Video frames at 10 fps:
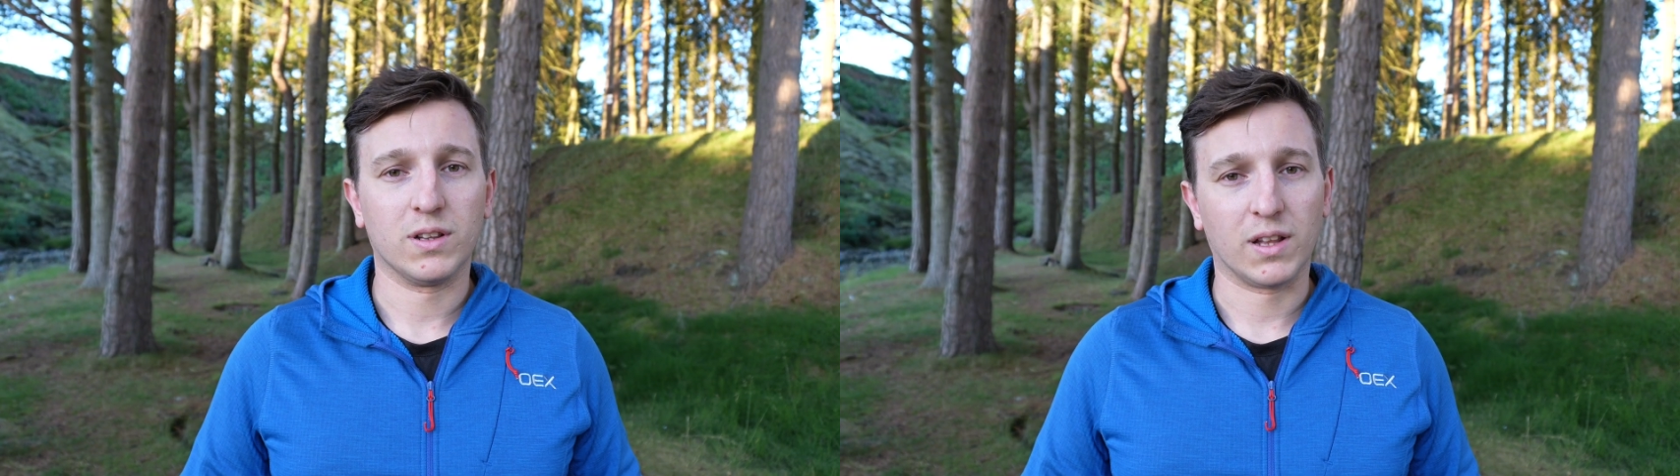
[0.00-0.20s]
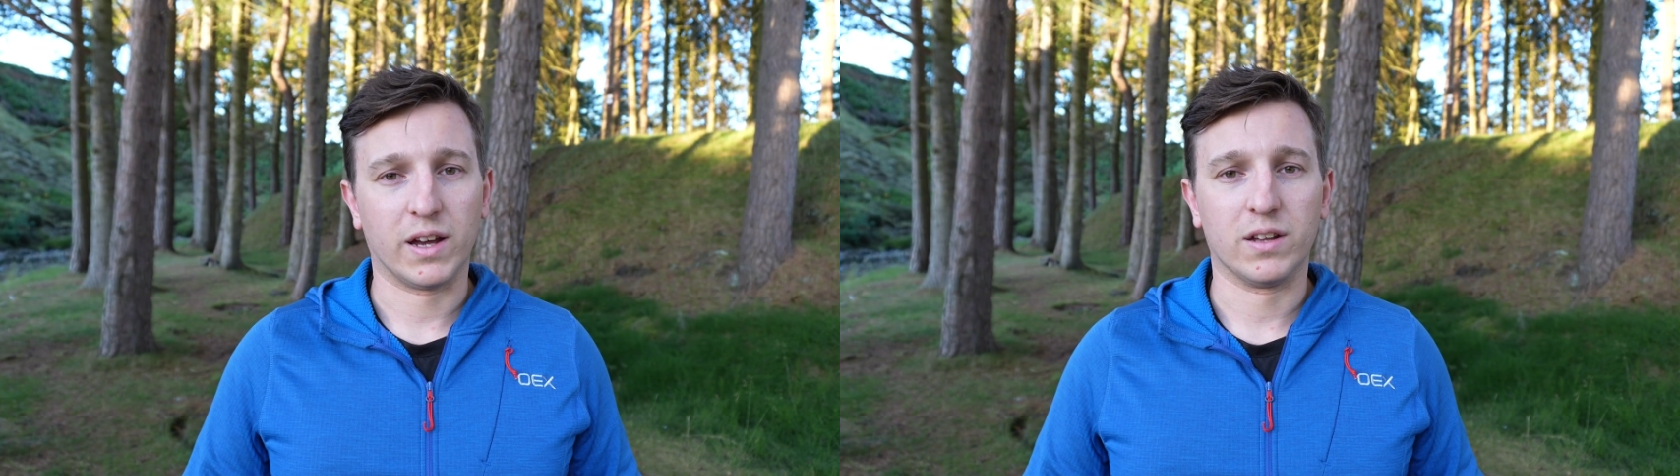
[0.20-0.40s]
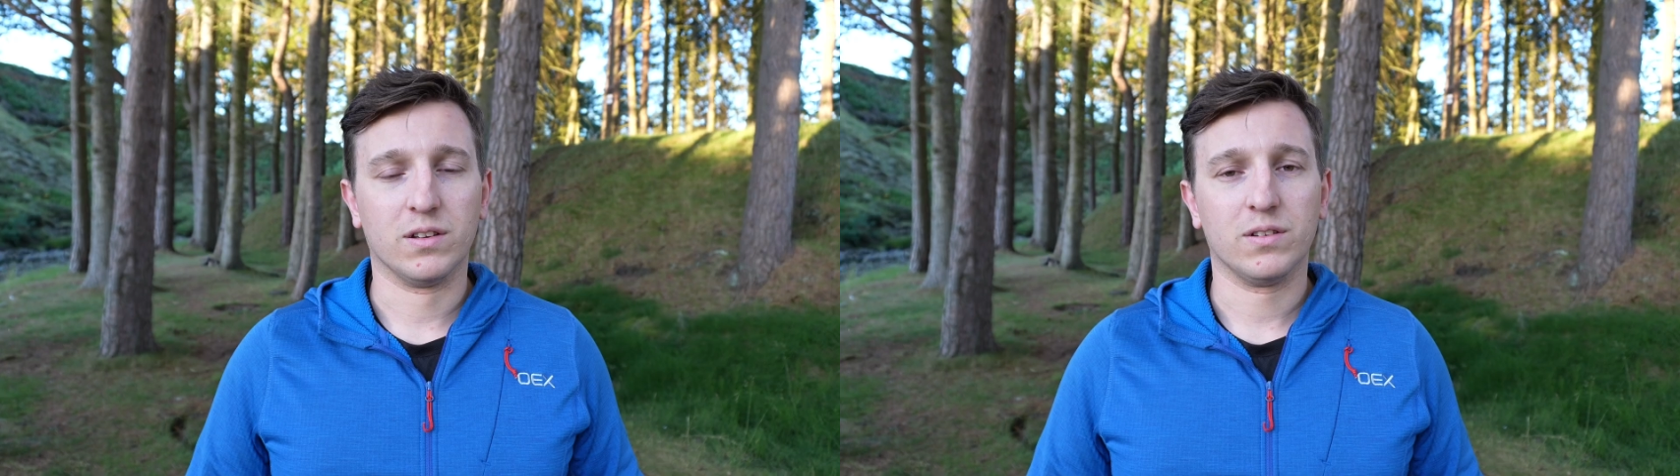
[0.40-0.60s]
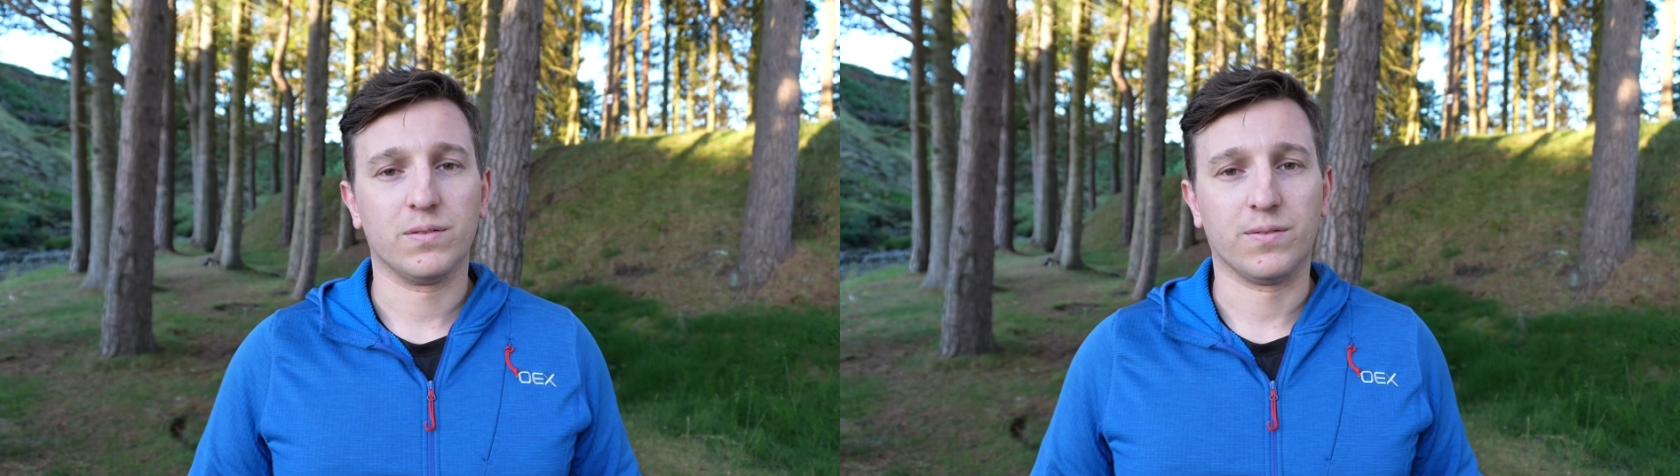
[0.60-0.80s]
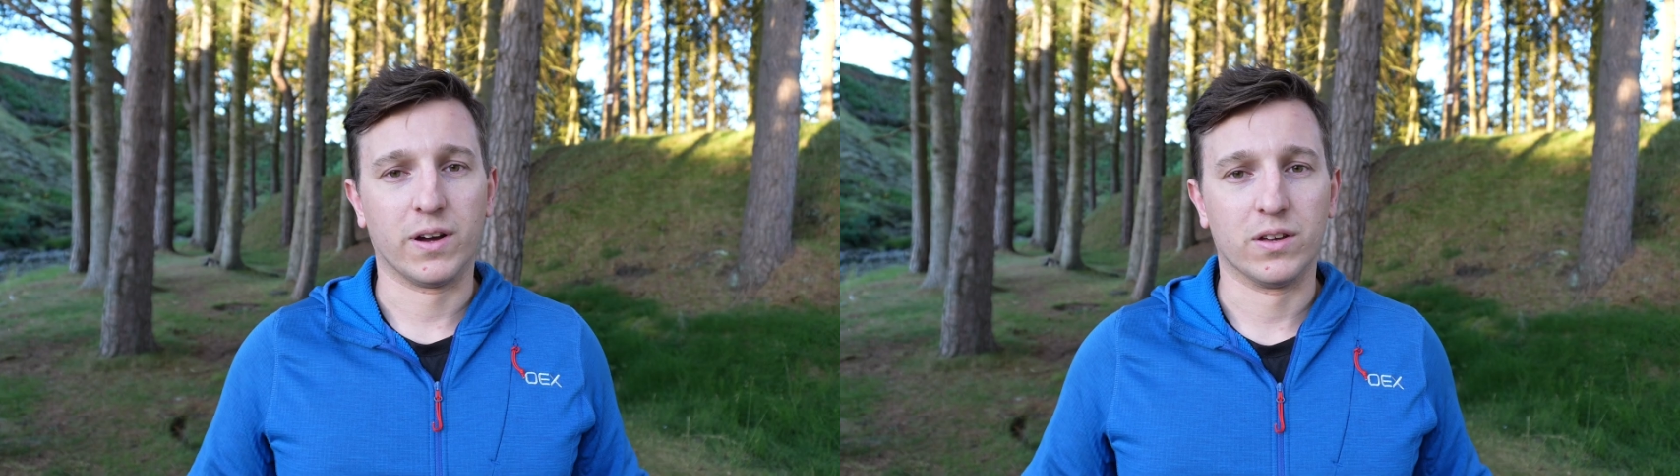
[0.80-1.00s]
light
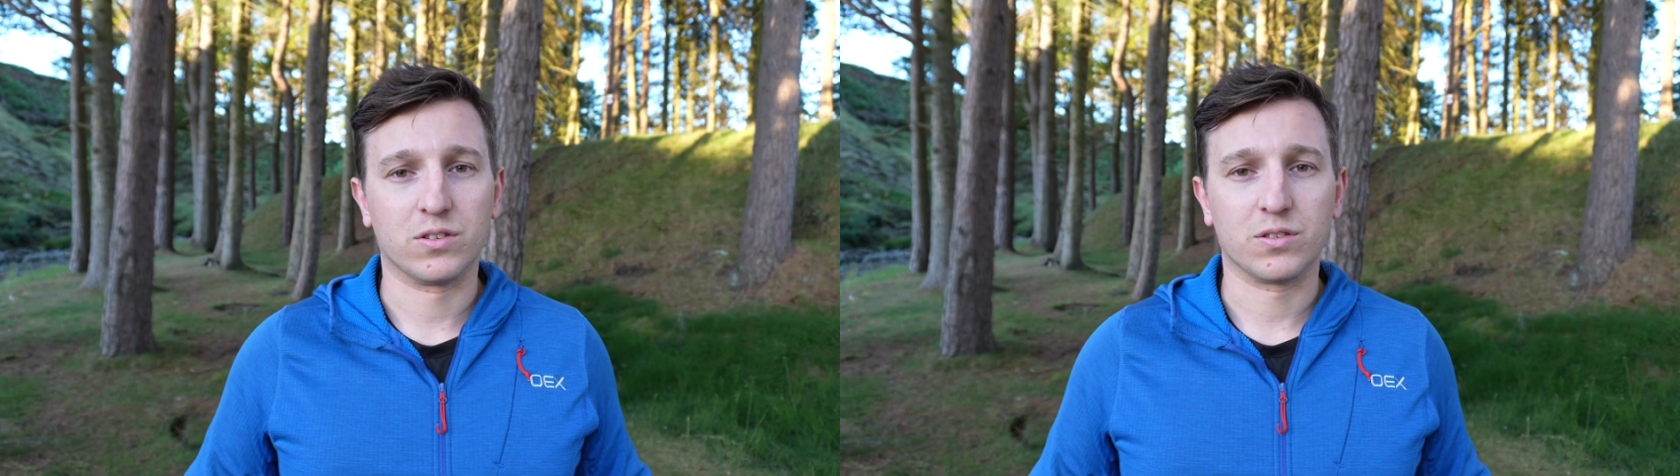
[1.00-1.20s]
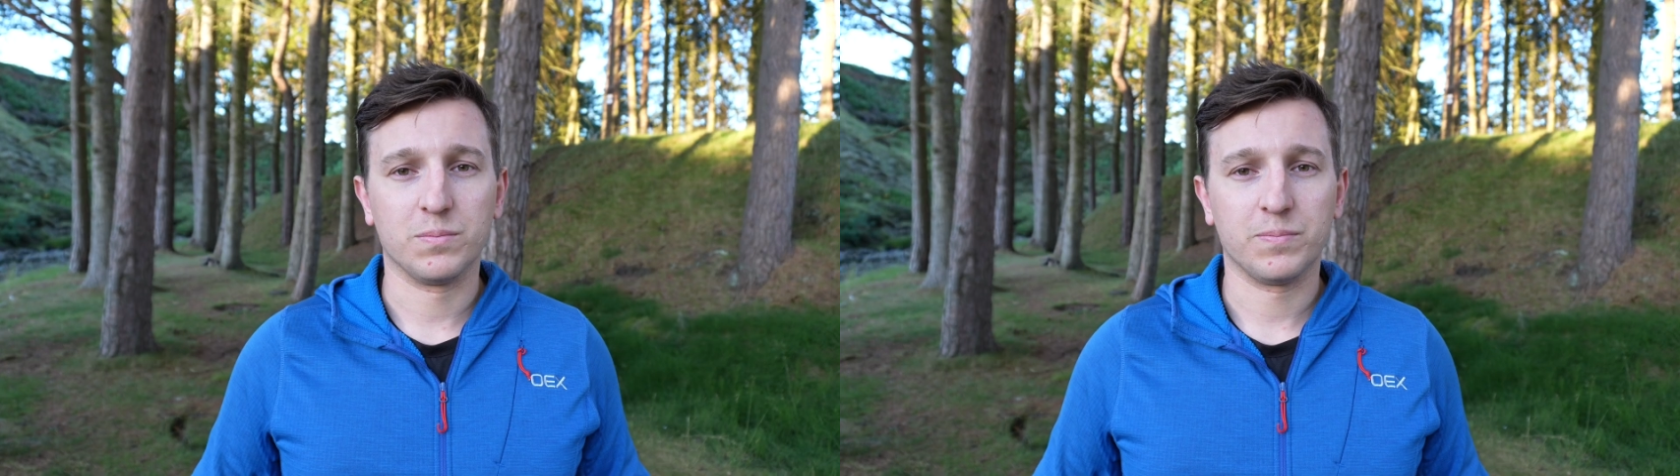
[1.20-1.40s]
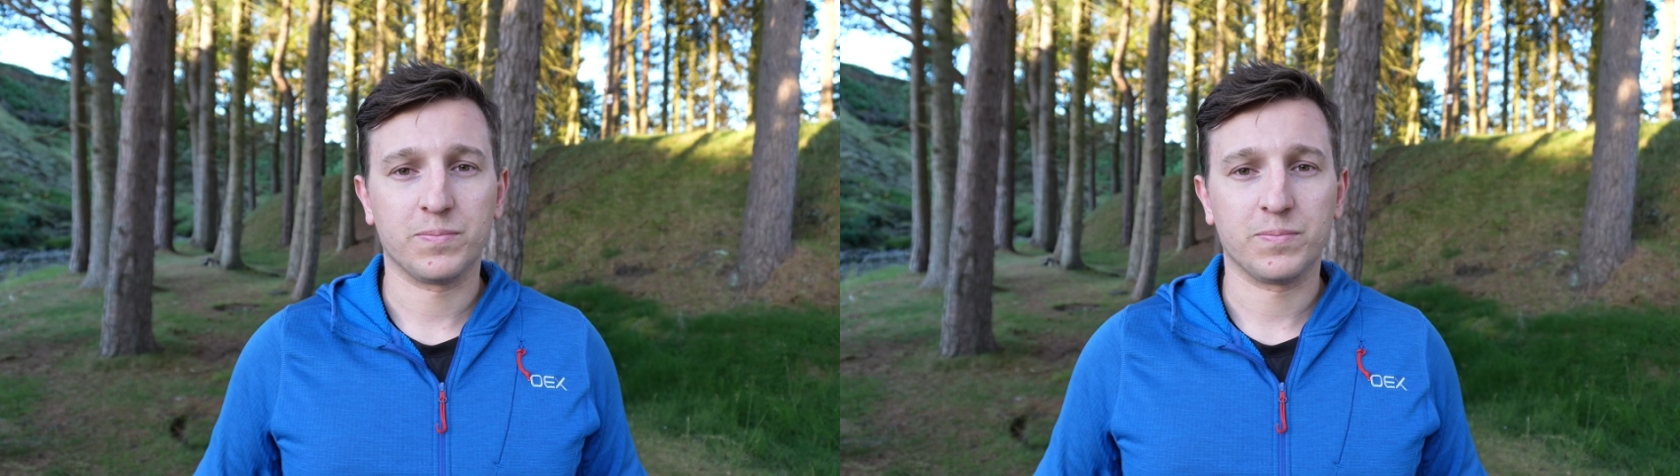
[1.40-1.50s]
fires.